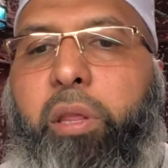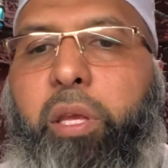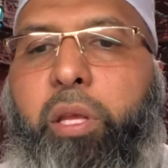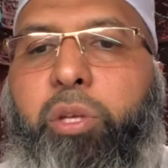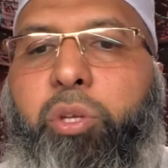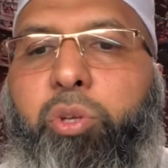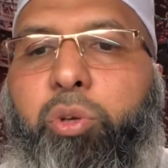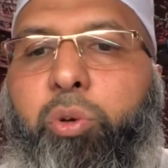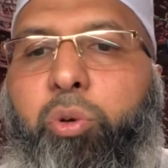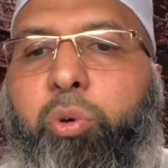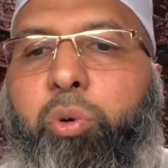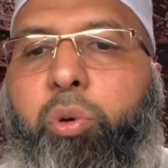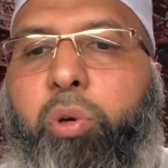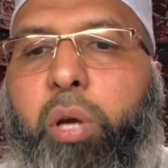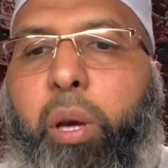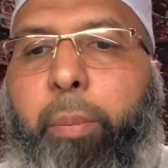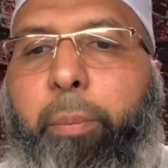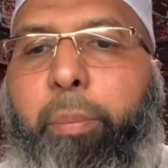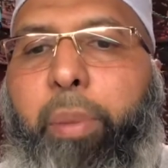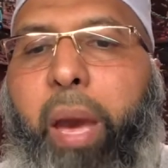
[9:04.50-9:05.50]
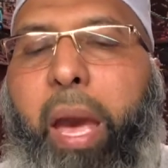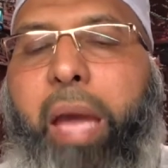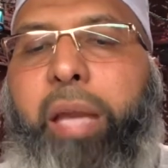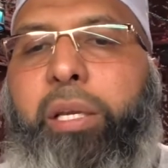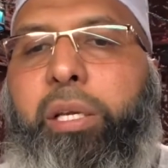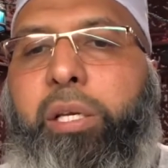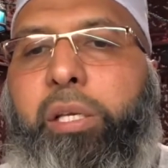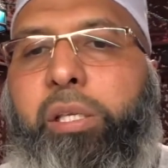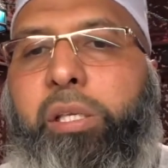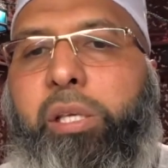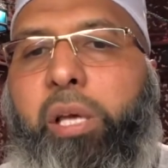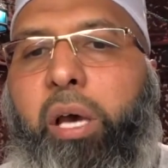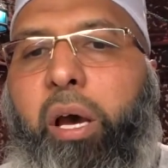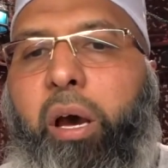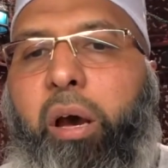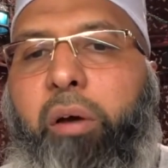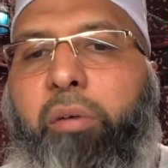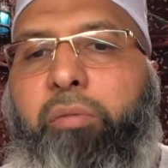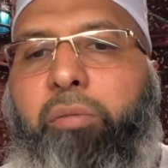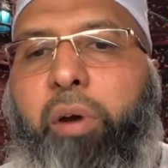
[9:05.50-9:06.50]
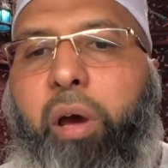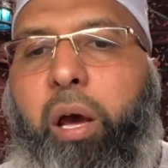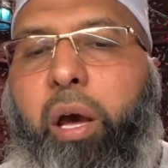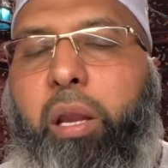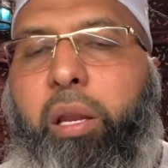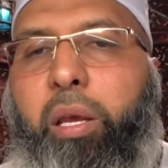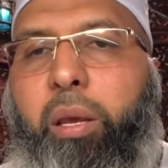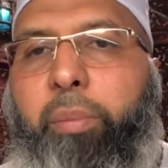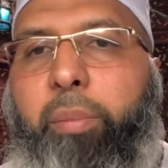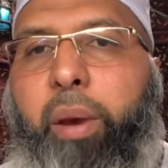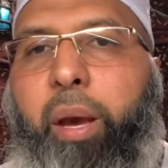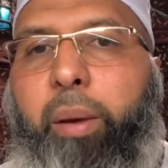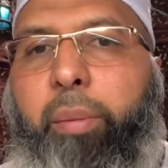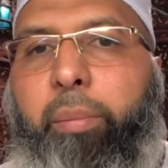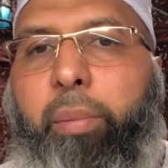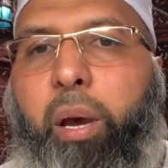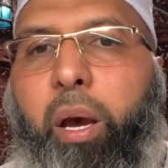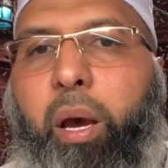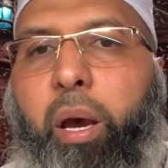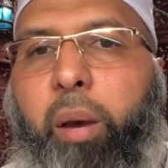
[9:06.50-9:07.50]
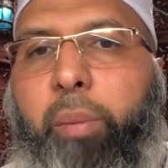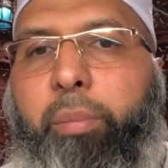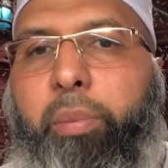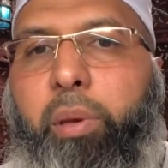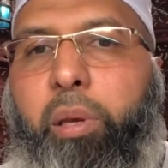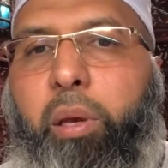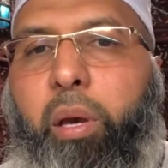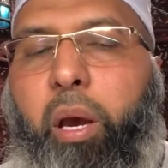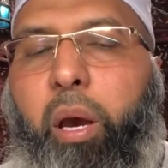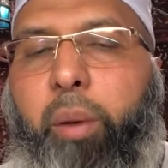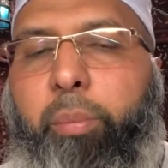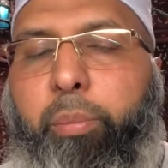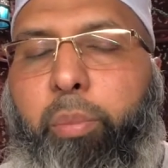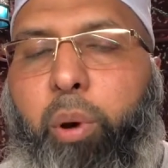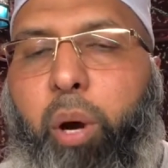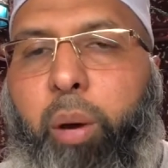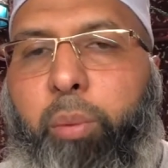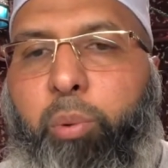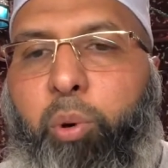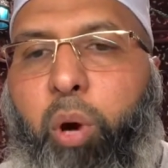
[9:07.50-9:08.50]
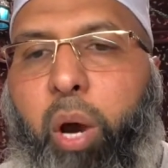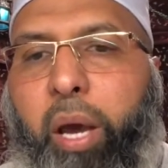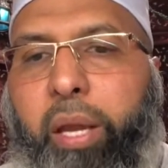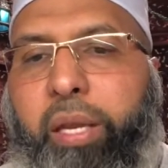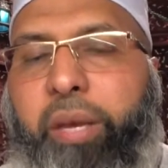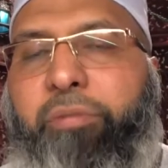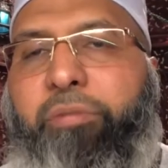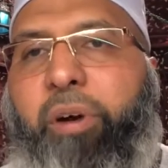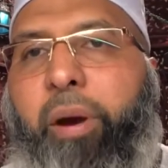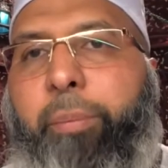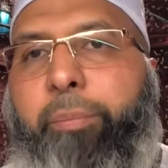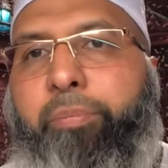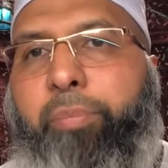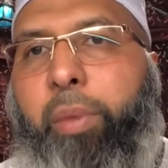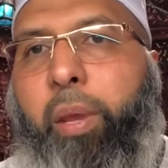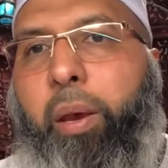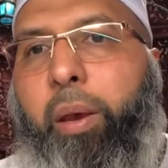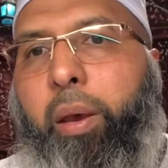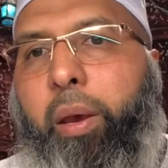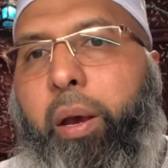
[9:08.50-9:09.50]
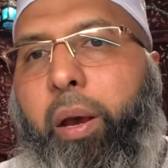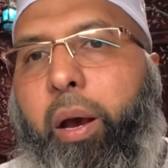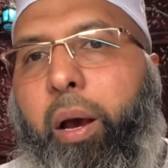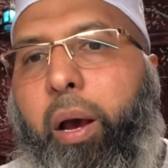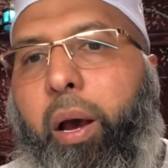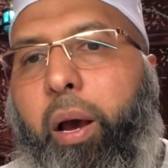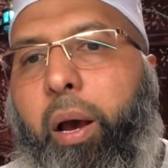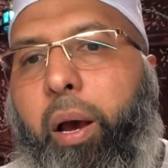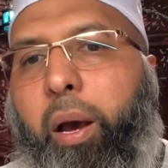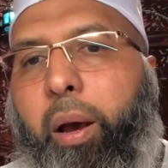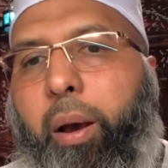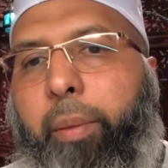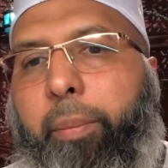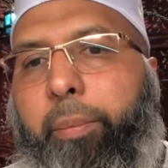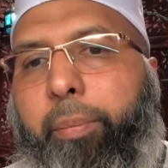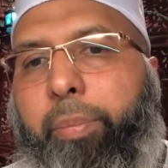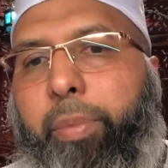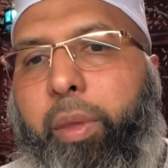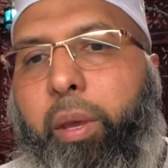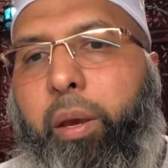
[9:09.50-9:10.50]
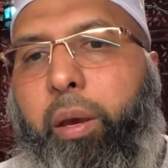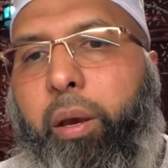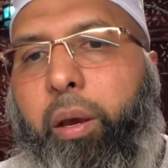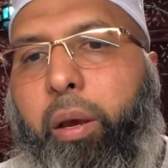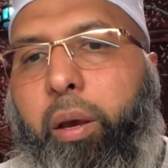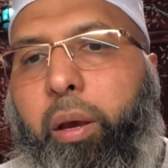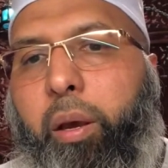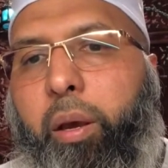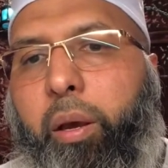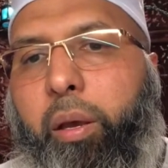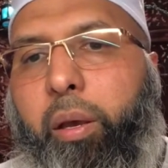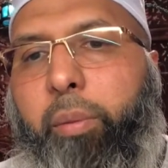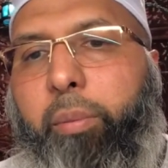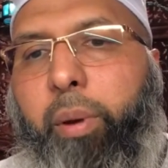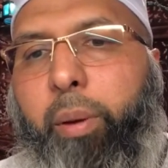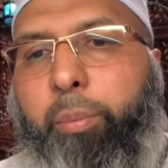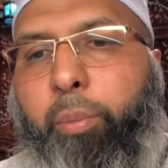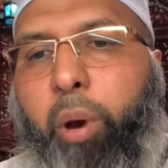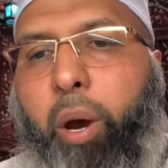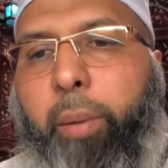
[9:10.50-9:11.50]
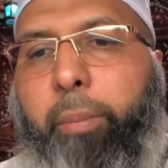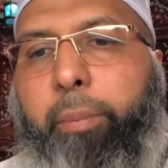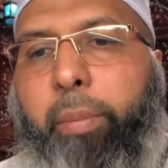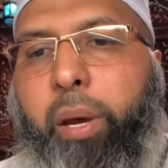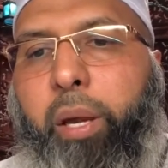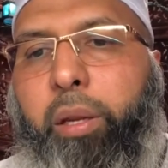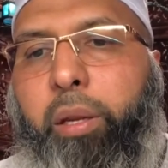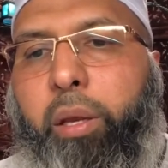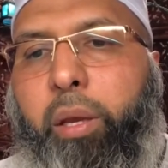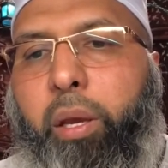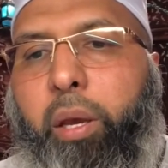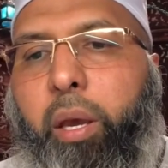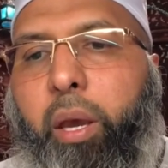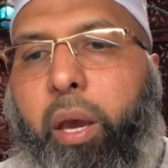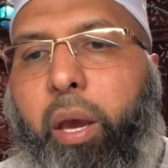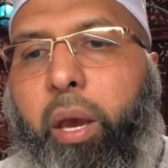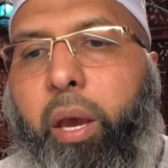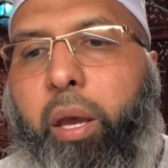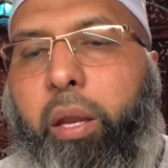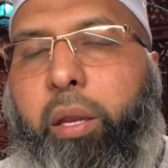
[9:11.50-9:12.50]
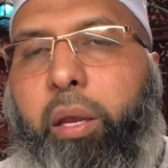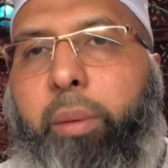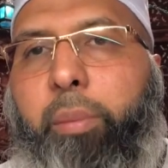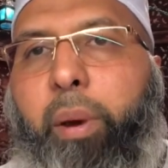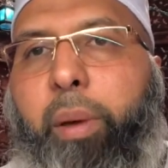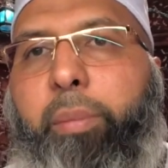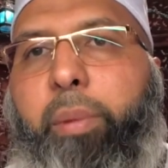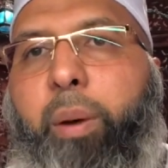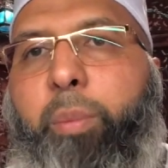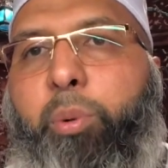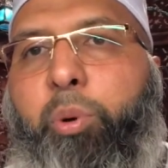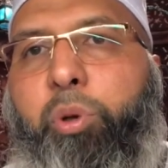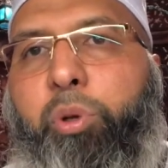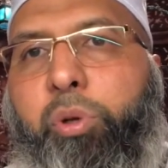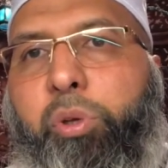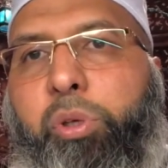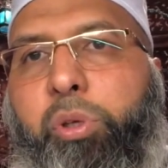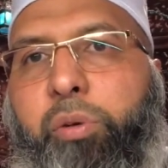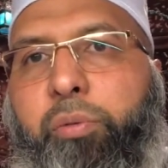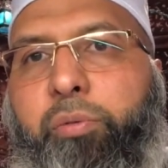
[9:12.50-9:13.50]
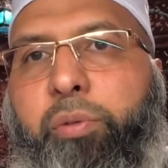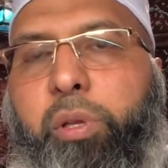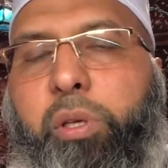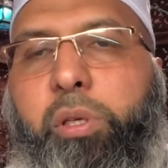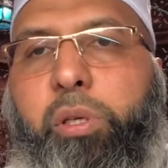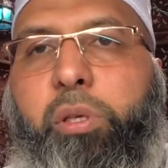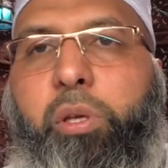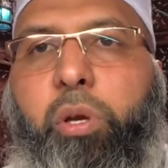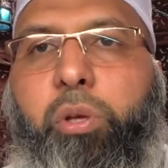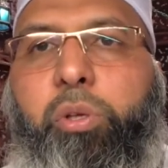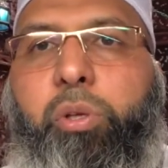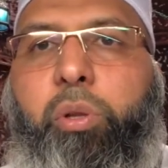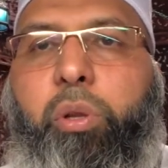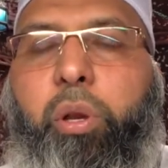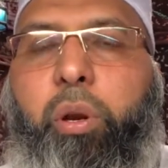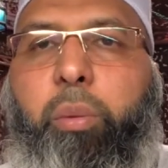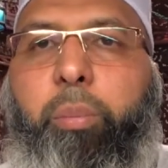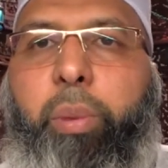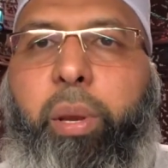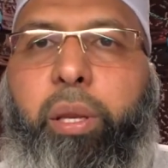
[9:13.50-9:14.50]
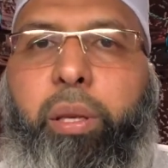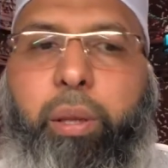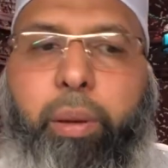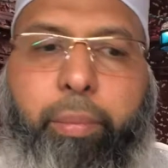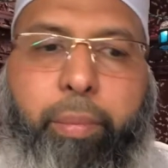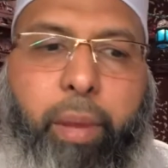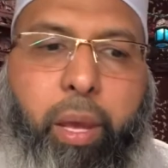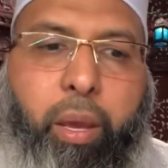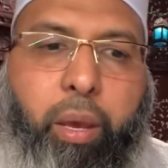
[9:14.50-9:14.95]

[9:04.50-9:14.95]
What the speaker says: the two companions of Al-Imam Abu Hanifa, Imam Muhammad and Imam Abu Yusuf. This is also their opinion,